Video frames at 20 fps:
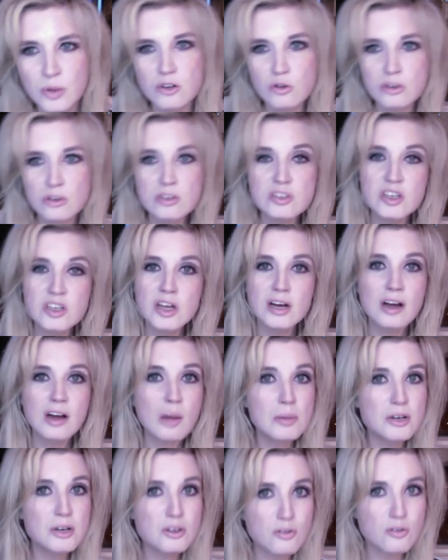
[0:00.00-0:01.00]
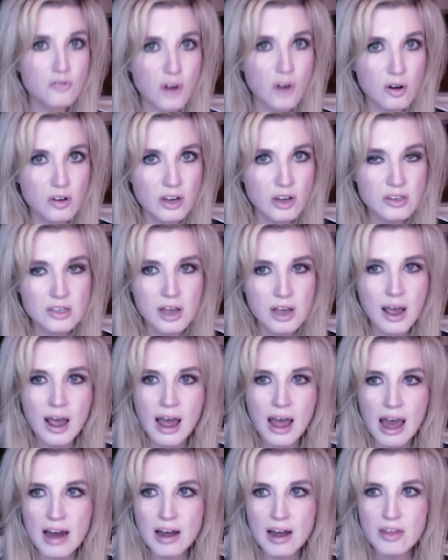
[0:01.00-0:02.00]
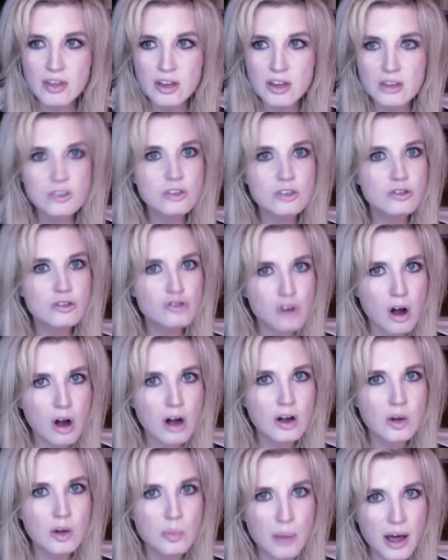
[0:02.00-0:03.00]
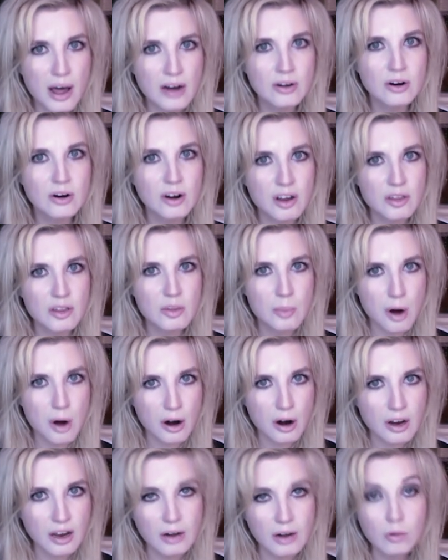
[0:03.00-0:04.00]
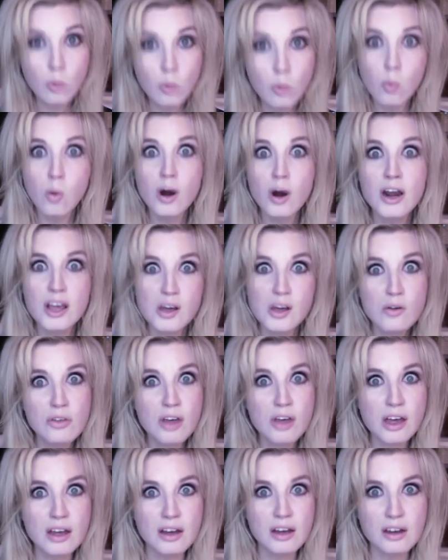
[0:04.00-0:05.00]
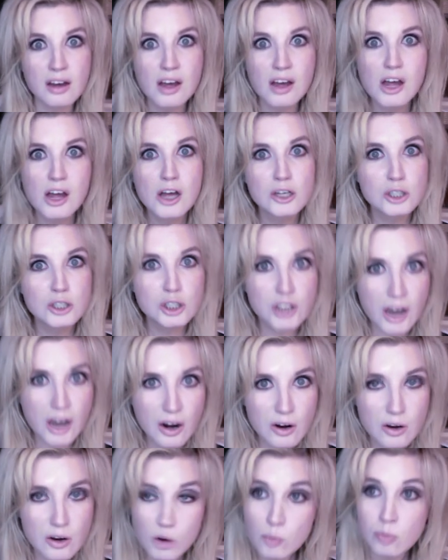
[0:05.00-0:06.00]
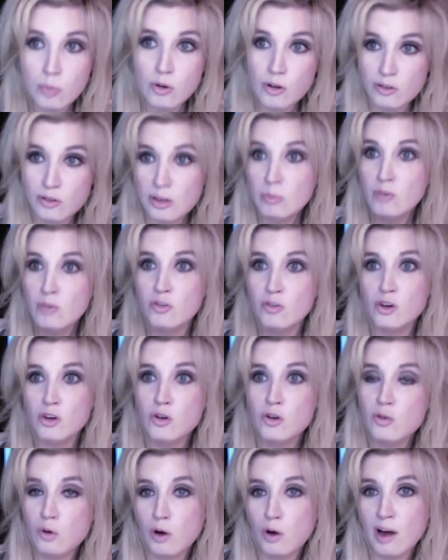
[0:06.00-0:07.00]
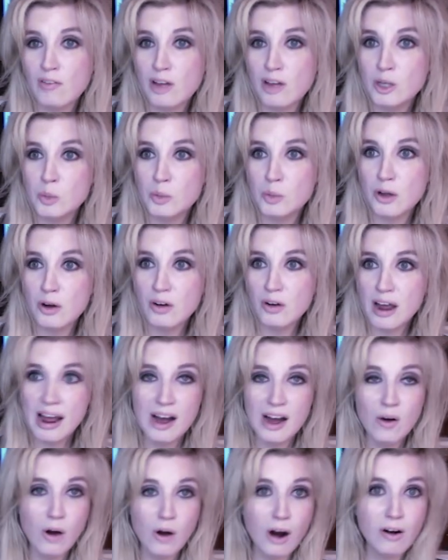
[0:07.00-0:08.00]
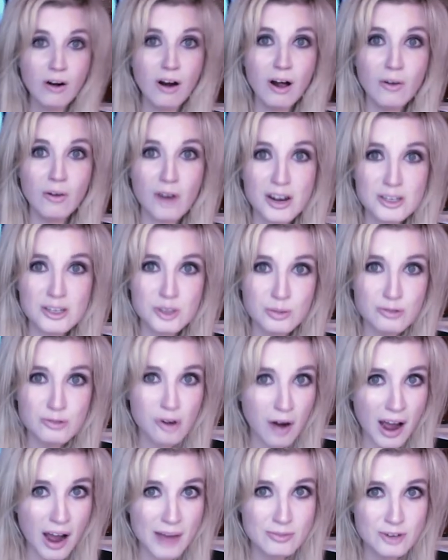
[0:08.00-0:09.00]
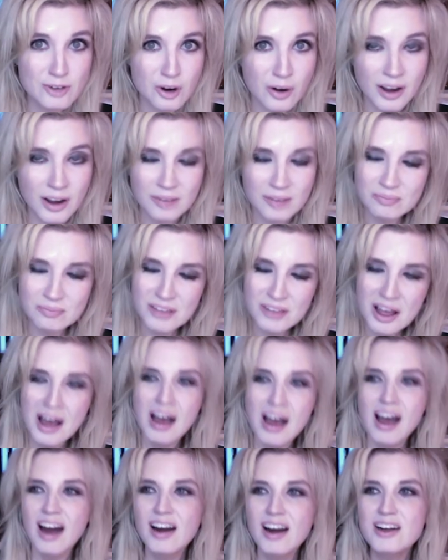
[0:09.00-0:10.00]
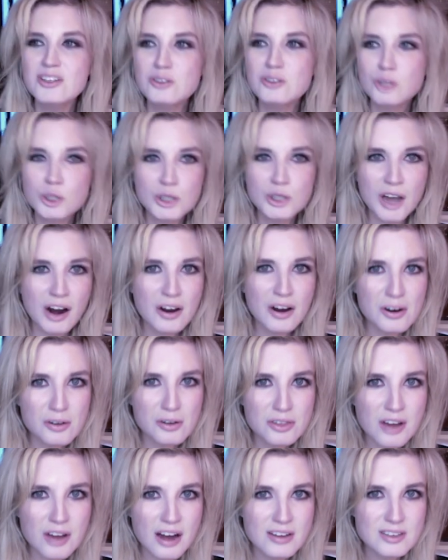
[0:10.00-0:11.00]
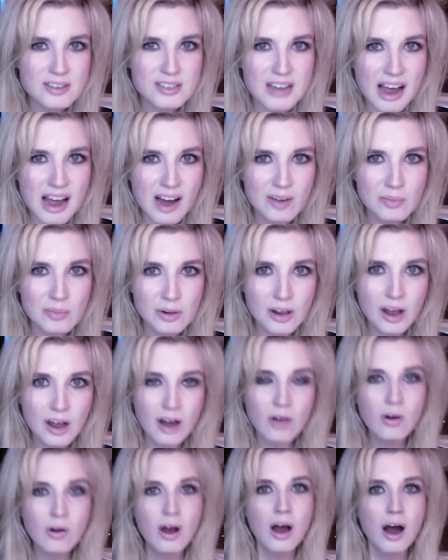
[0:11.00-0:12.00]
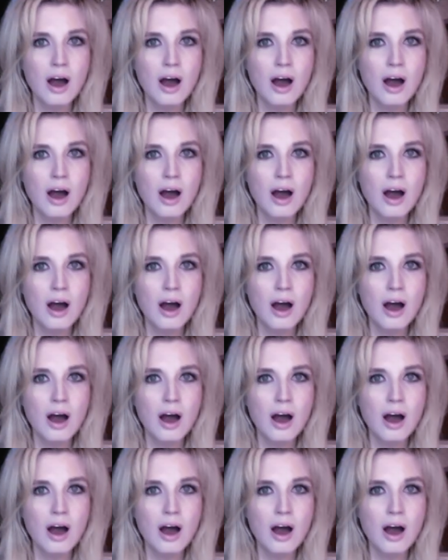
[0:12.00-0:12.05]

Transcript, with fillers: you can see it come into focus, and I think it's a strong competitor in the market. What do you think? Some of you who have HBO now are already subscribed to it. All right, so share your thoughts down below.